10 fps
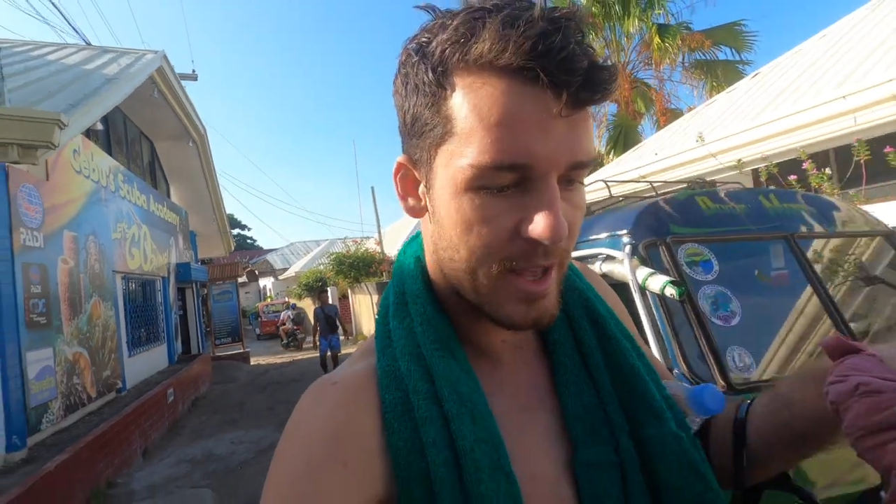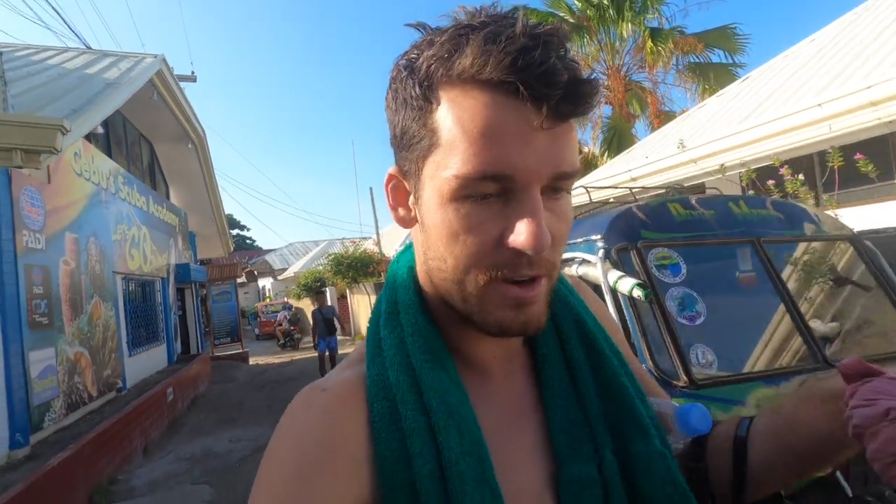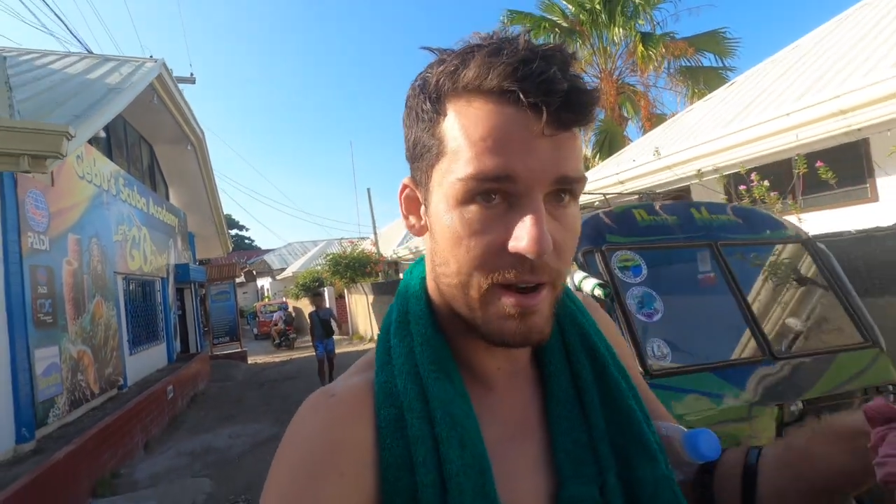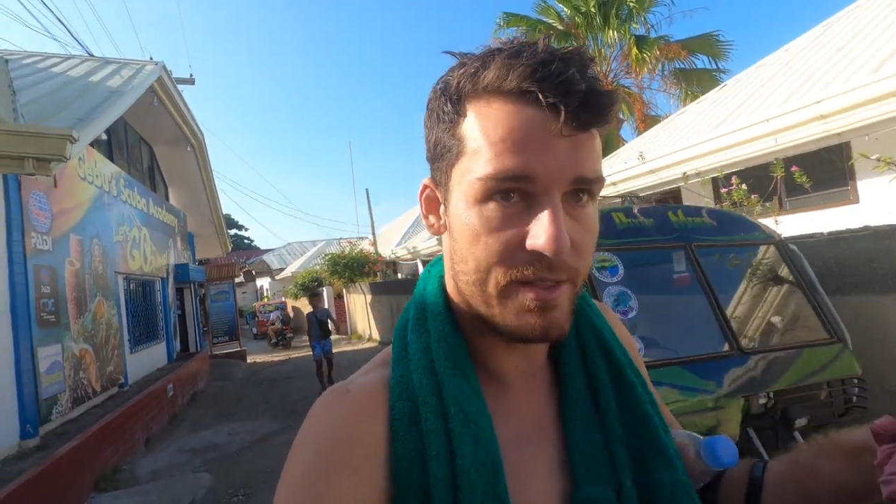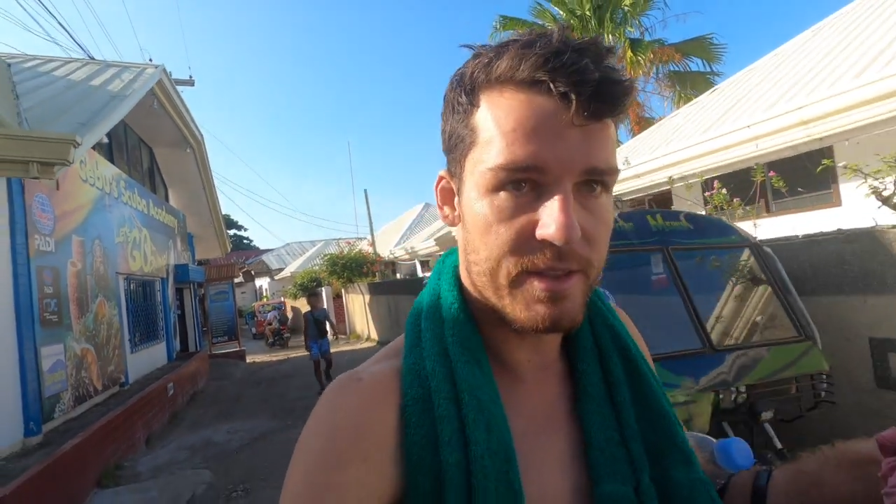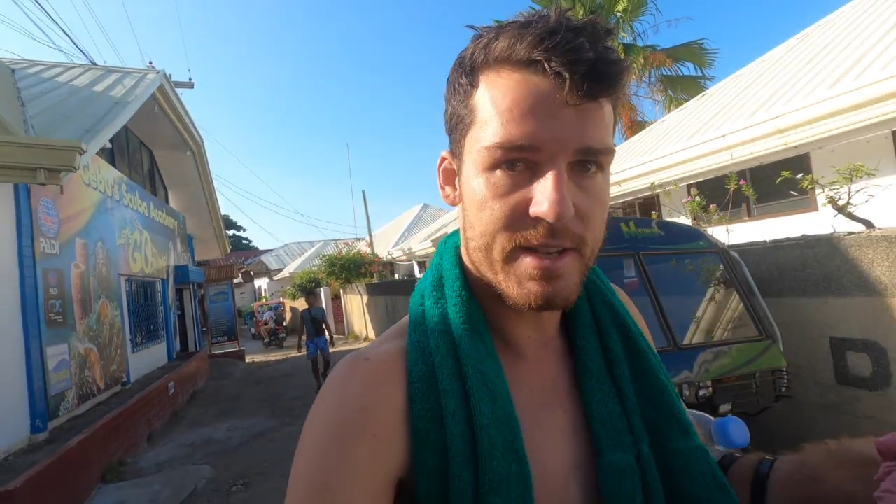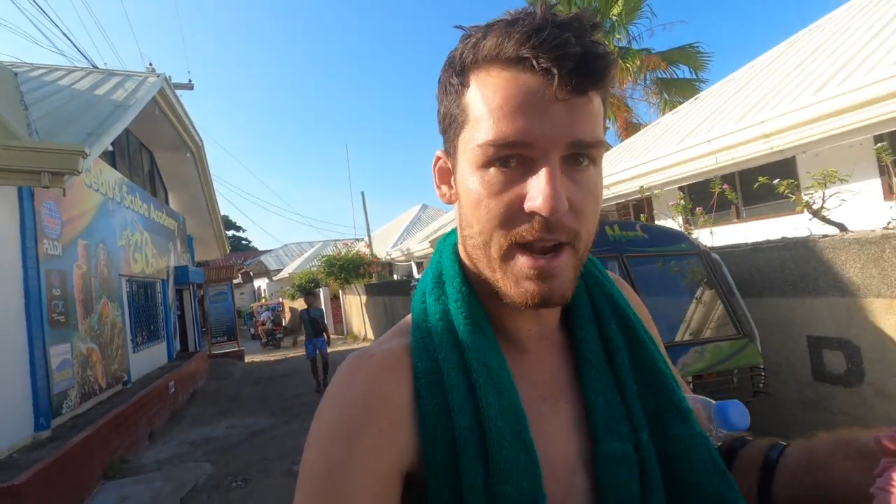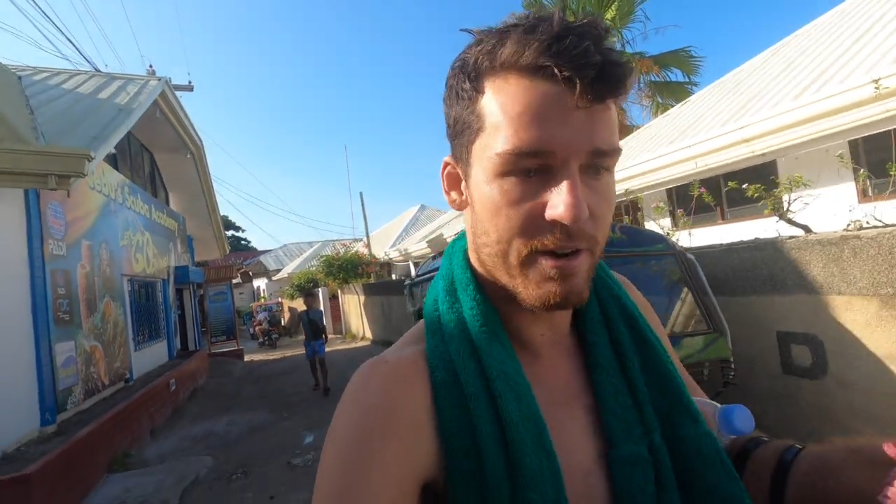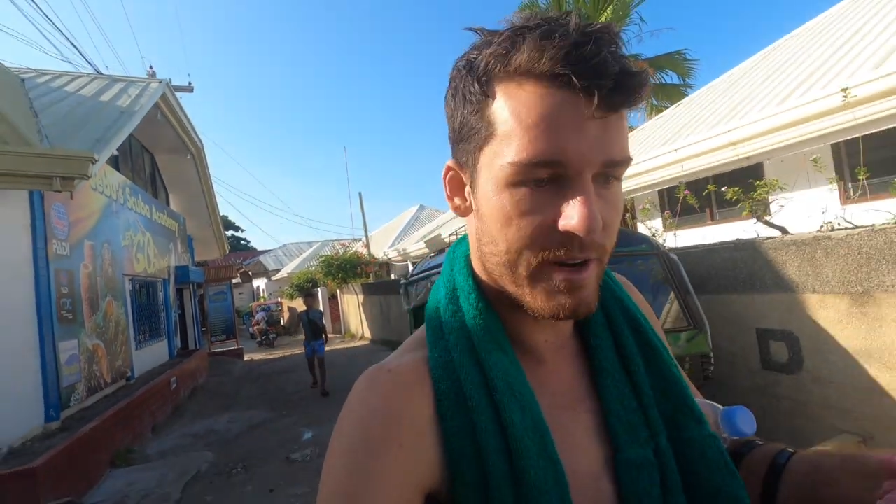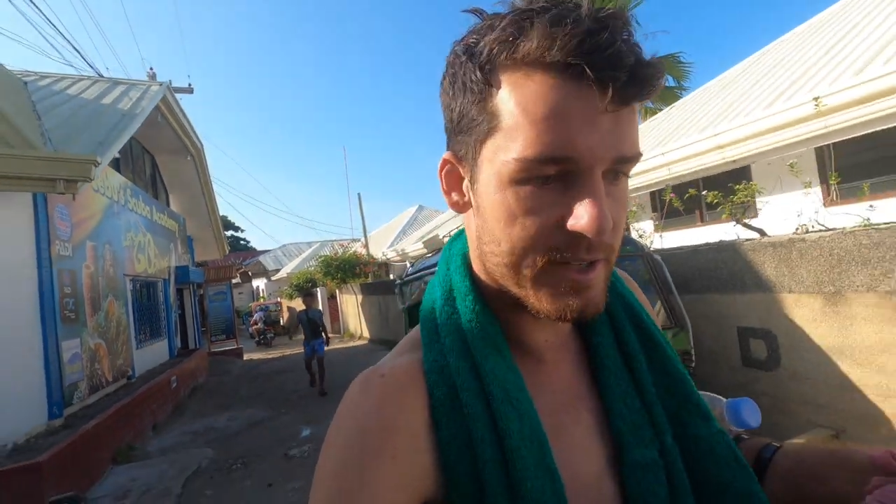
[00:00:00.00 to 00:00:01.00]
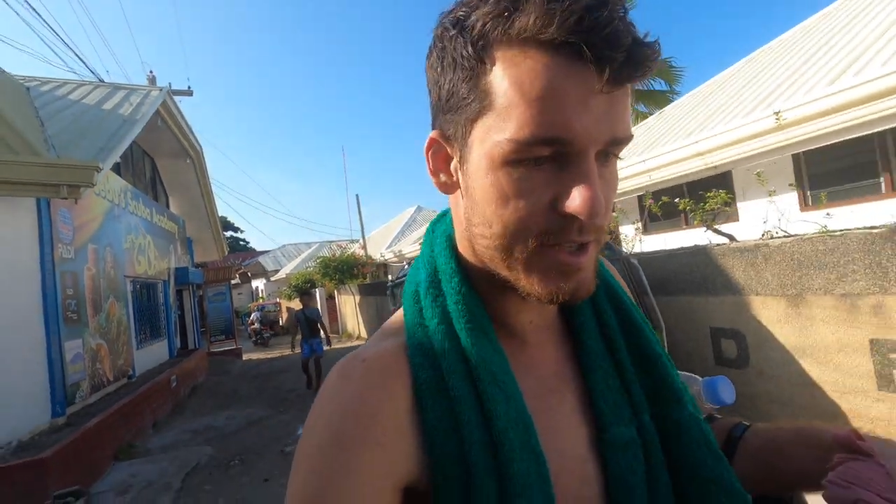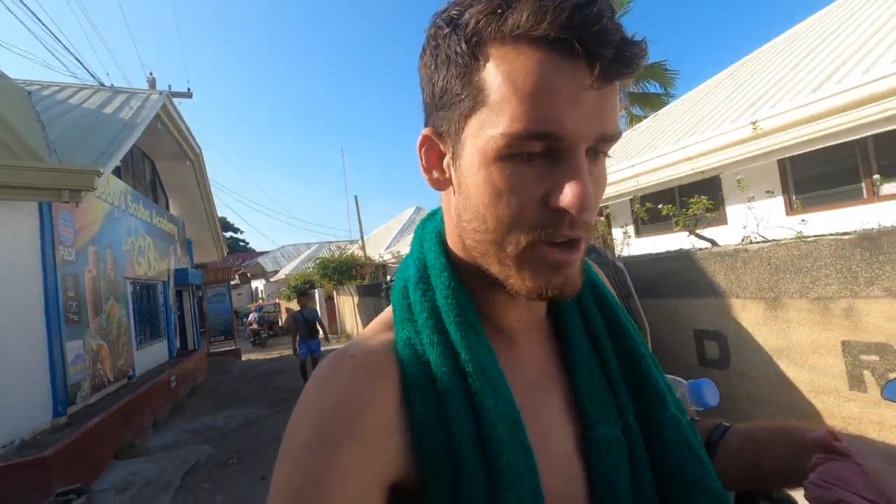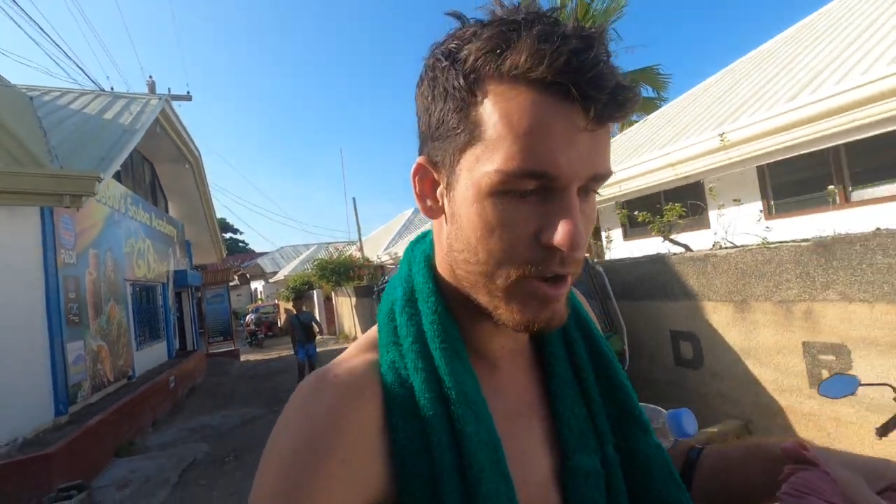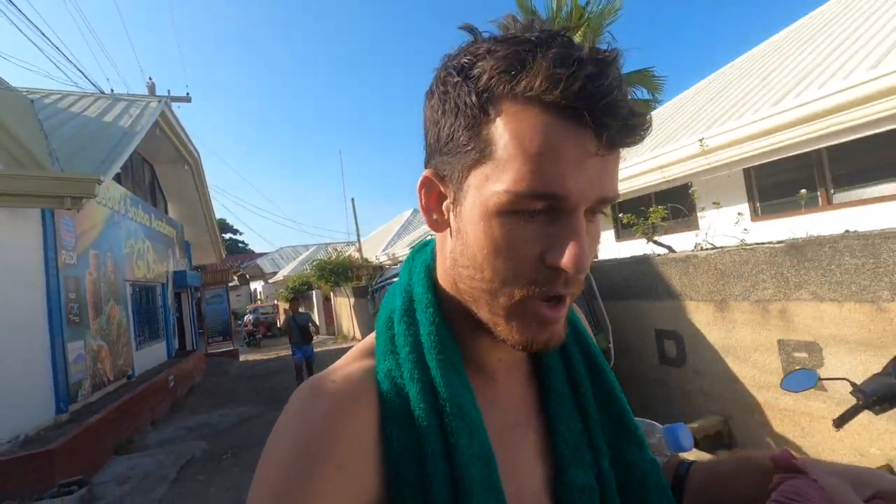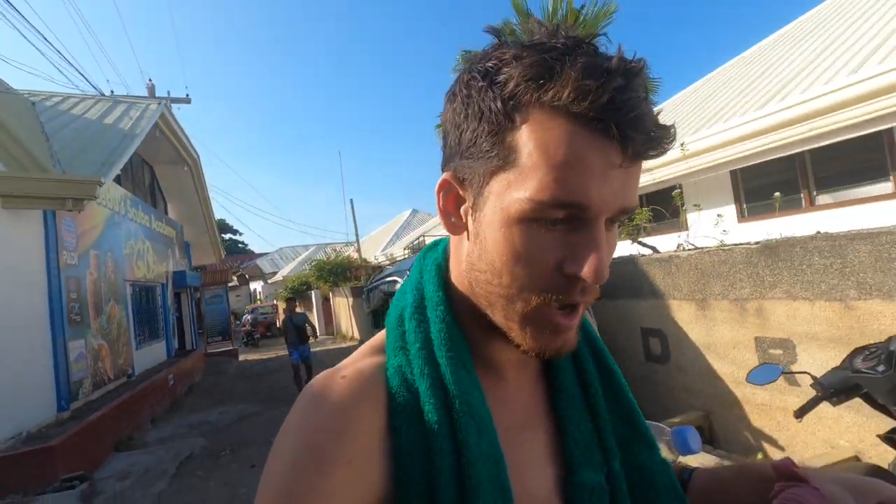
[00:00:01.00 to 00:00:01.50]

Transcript: that around this area too.